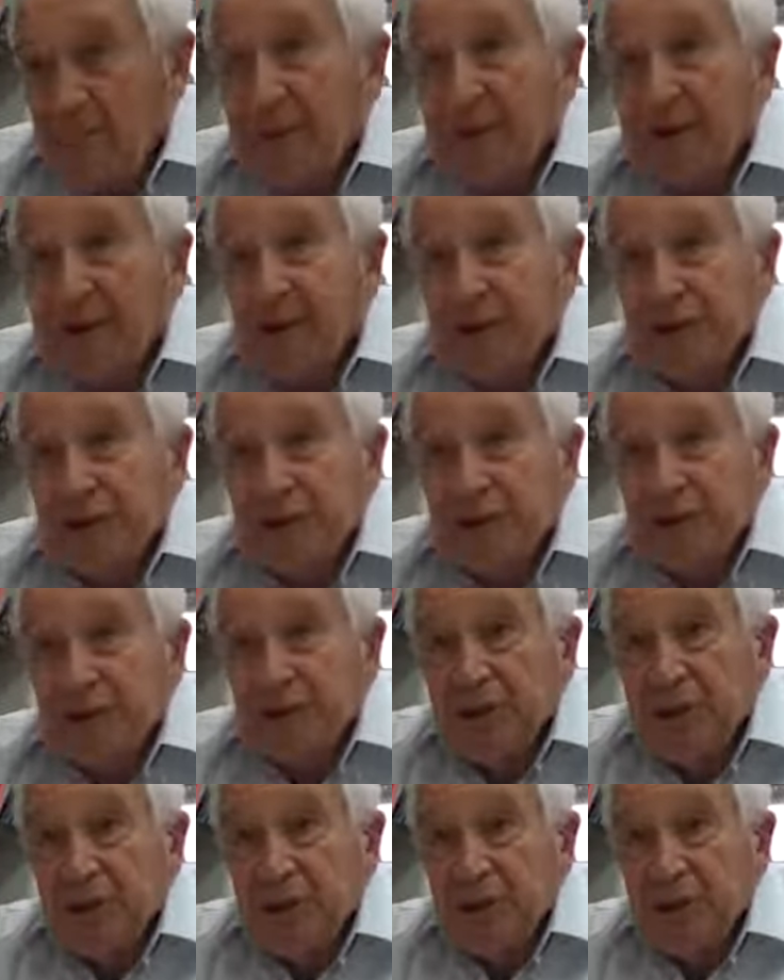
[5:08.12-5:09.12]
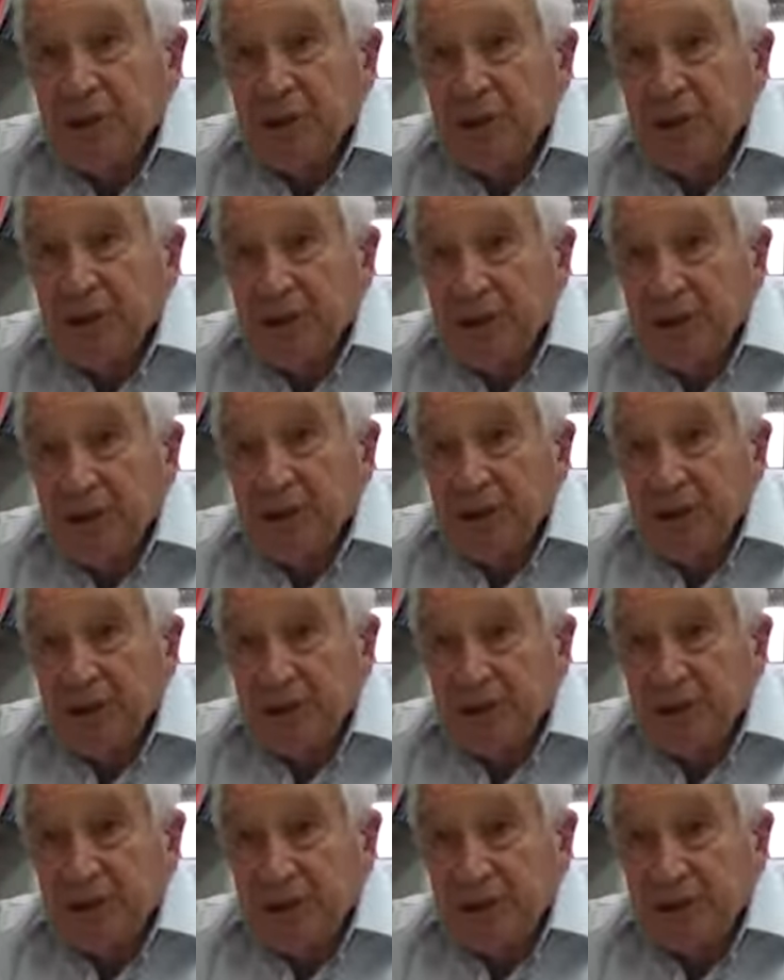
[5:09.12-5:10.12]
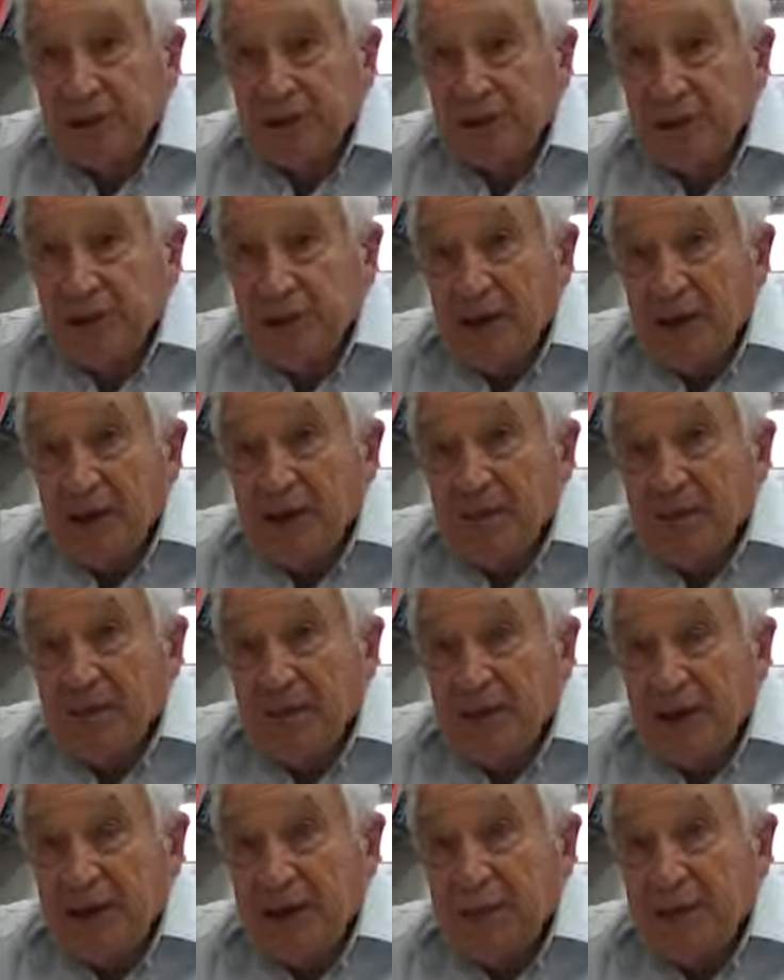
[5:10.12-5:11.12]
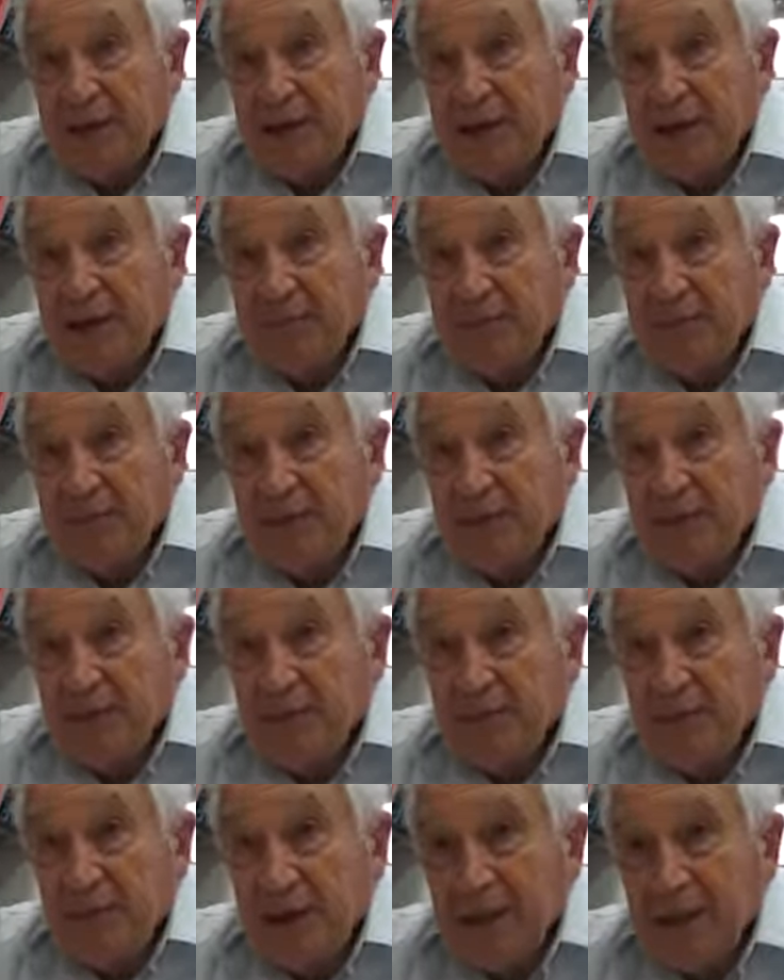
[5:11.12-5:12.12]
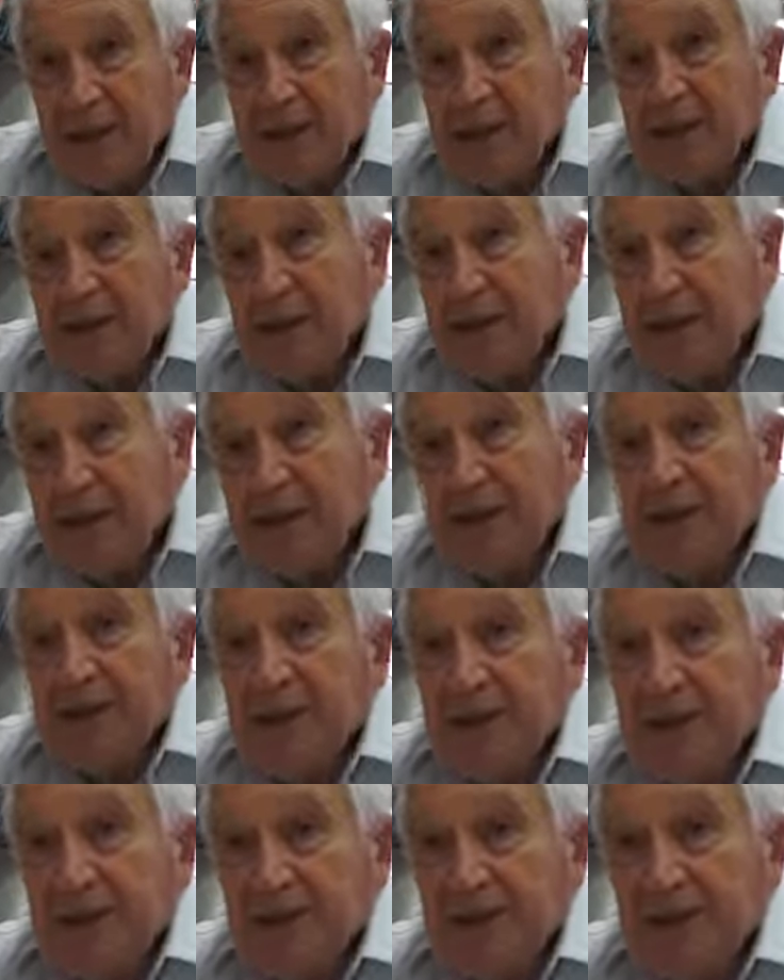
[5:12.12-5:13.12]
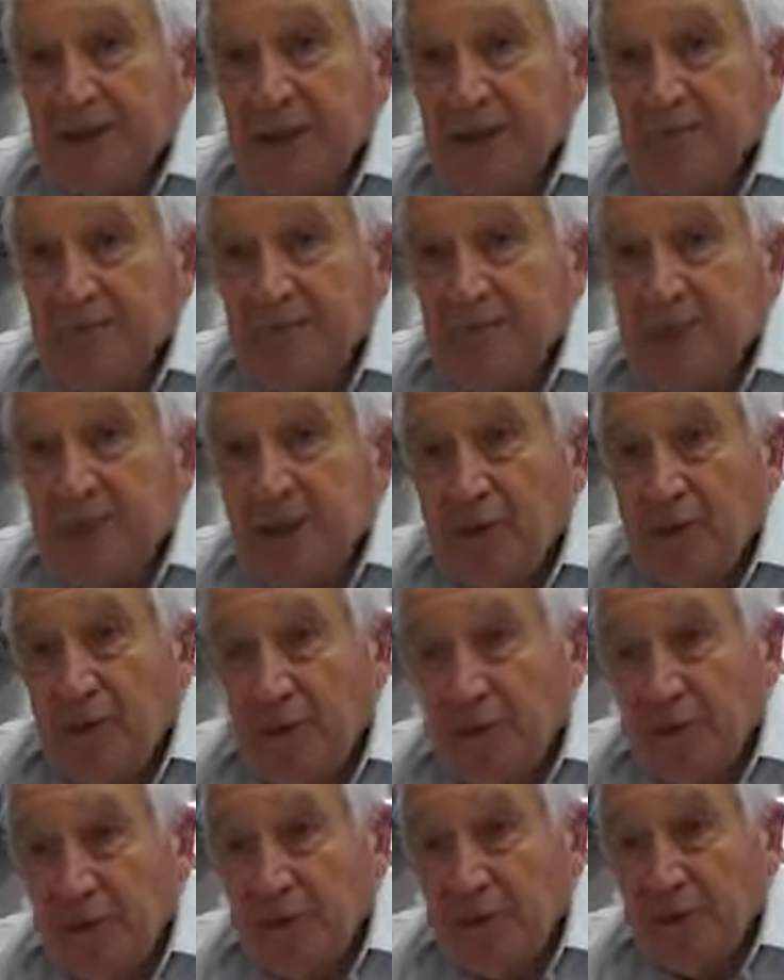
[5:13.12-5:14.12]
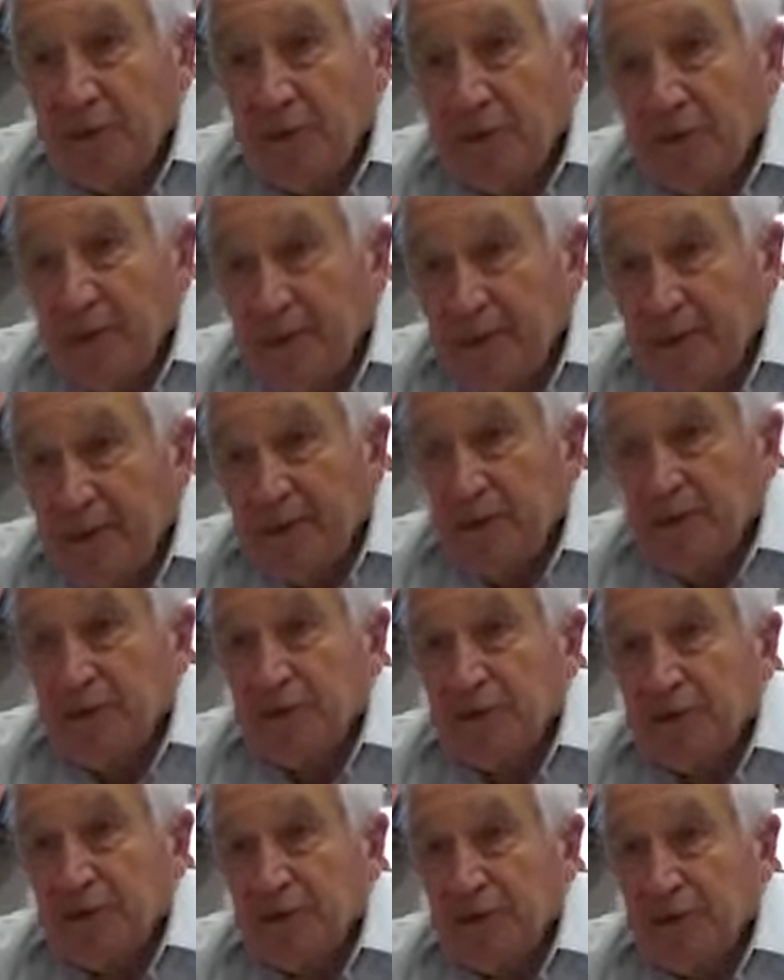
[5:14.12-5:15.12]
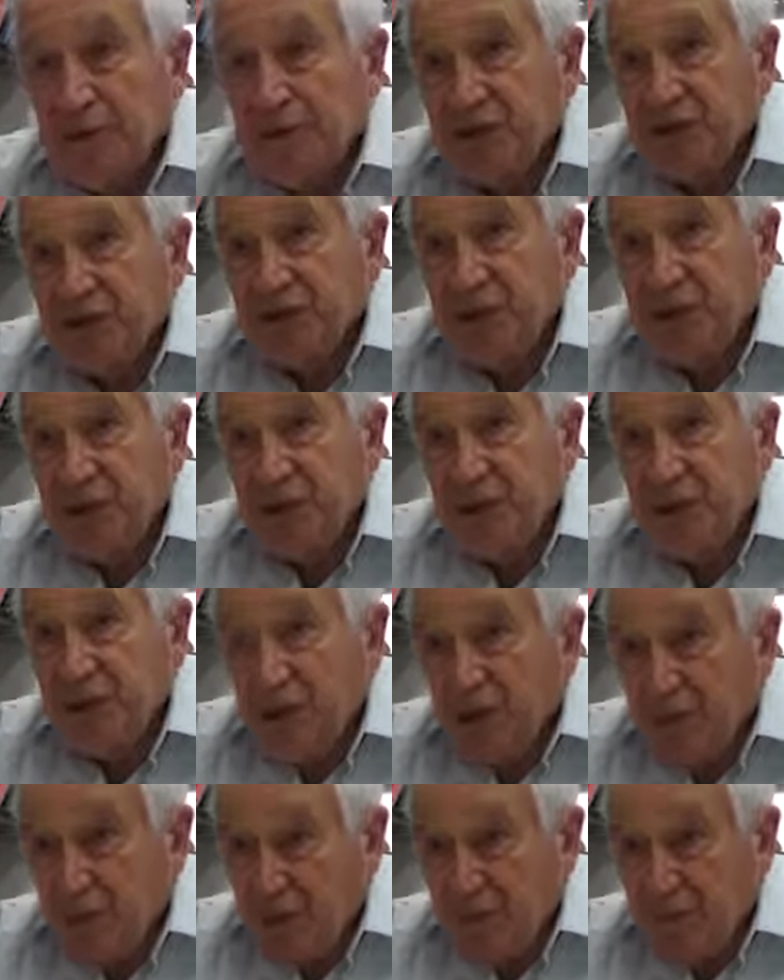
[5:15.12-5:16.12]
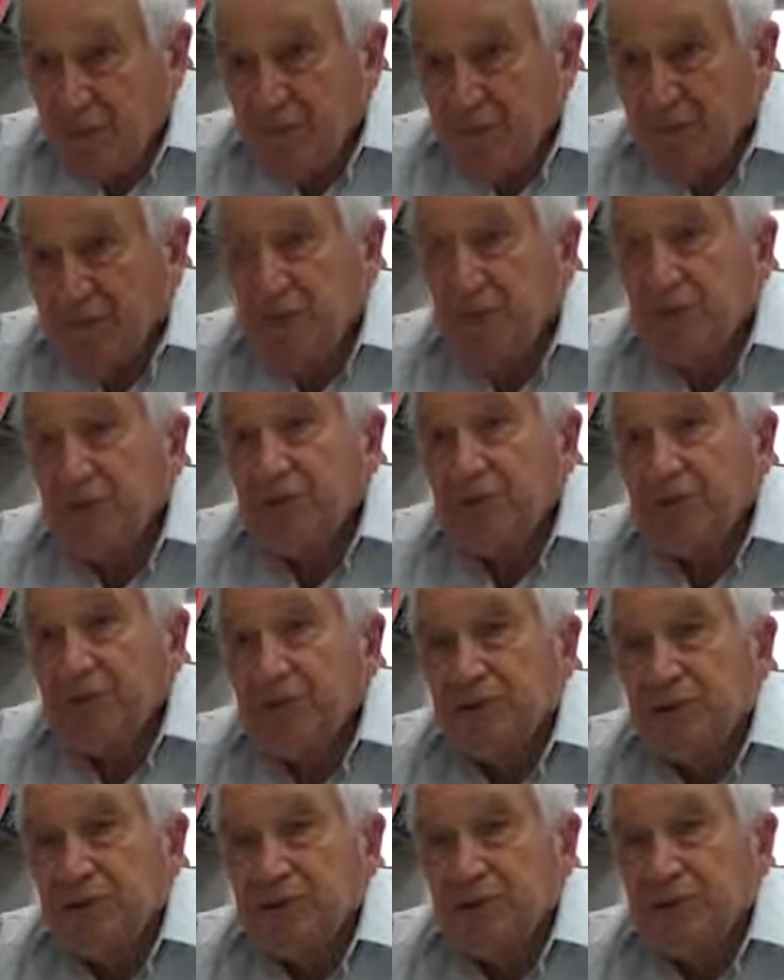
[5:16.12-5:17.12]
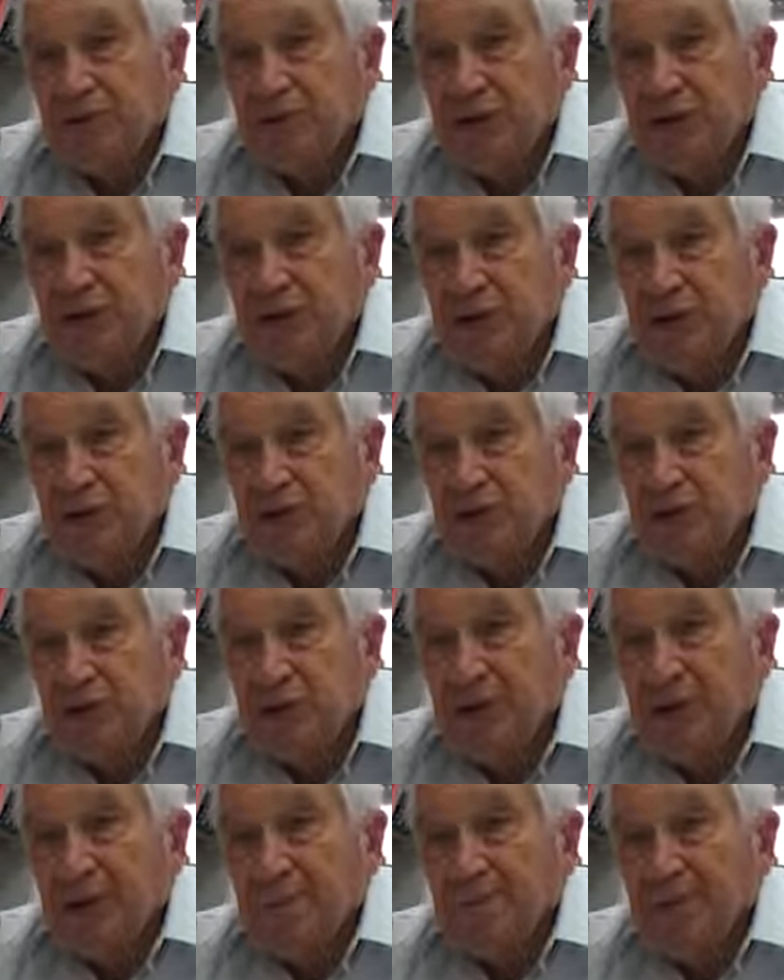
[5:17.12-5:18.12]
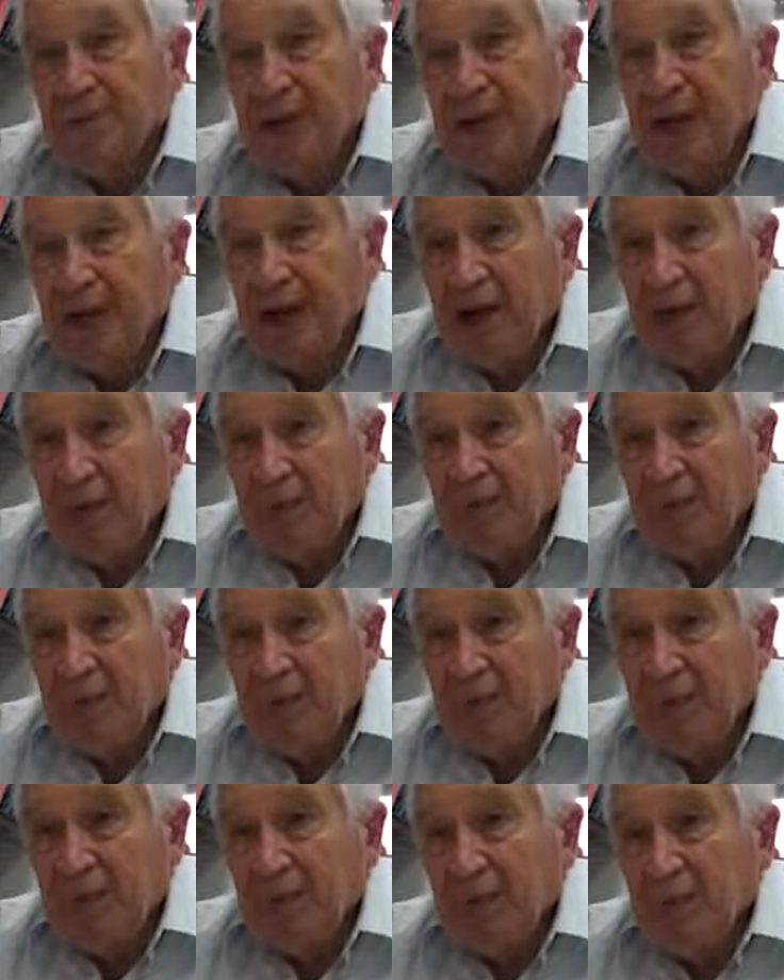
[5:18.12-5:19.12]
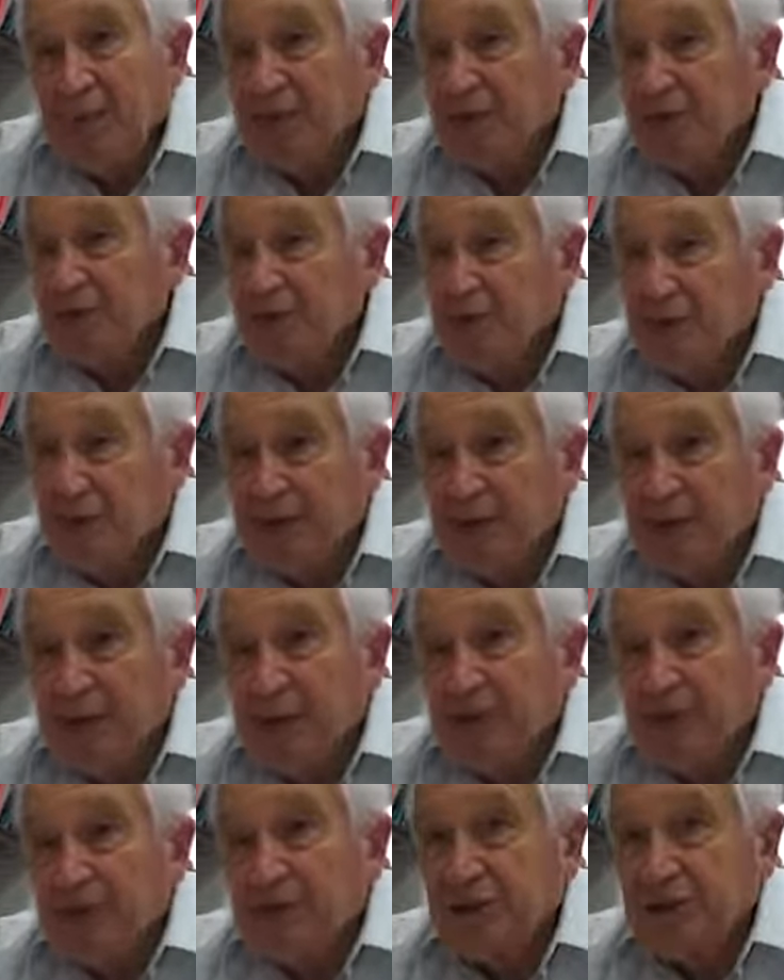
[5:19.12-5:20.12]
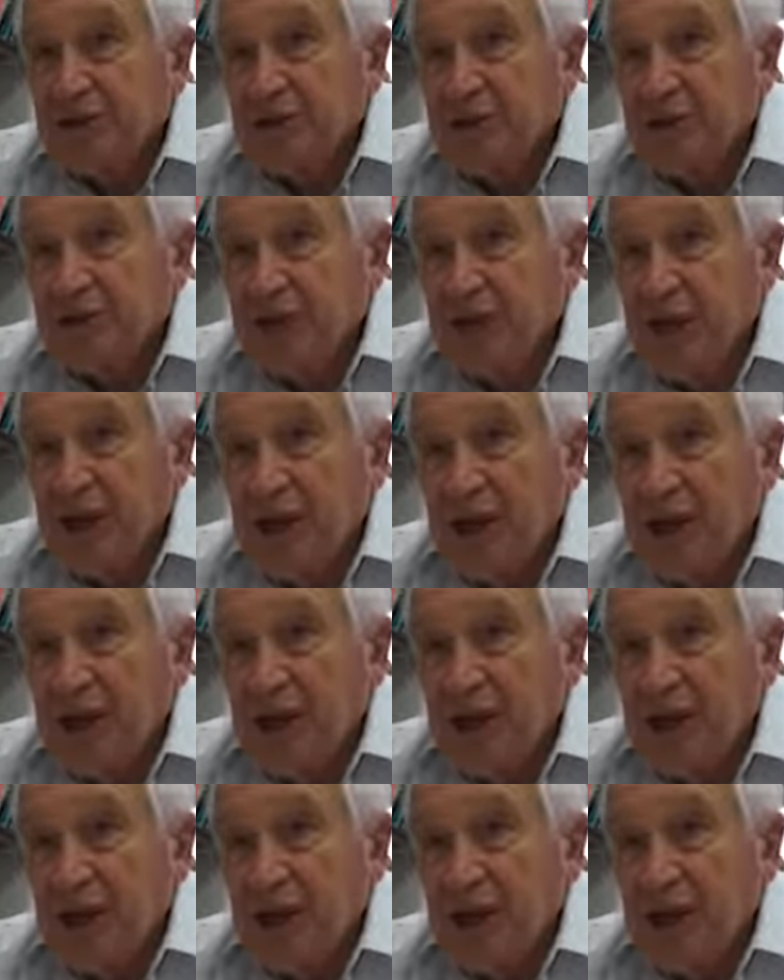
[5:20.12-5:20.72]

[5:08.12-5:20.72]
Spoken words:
Parents in the US found that giving them medical cannabis with high doses of CBD, very low doses of THC, helps them. In some cases, it